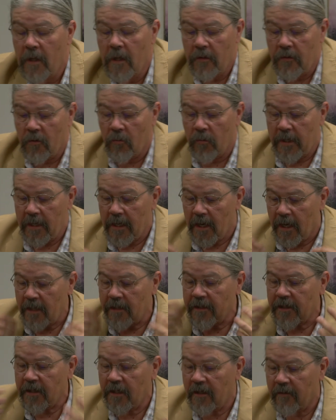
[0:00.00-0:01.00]
The way I
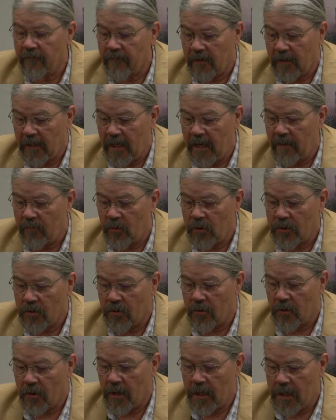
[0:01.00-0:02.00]
think of a
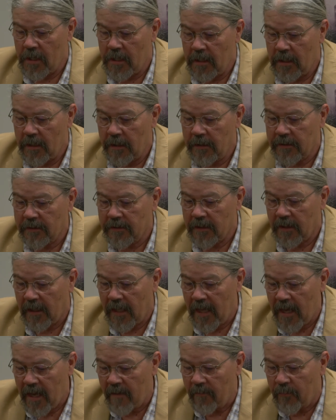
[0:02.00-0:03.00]
laboratory is a
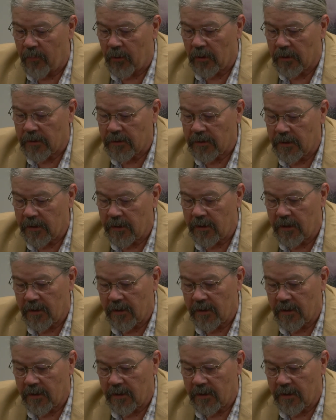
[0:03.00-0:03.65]
lab person,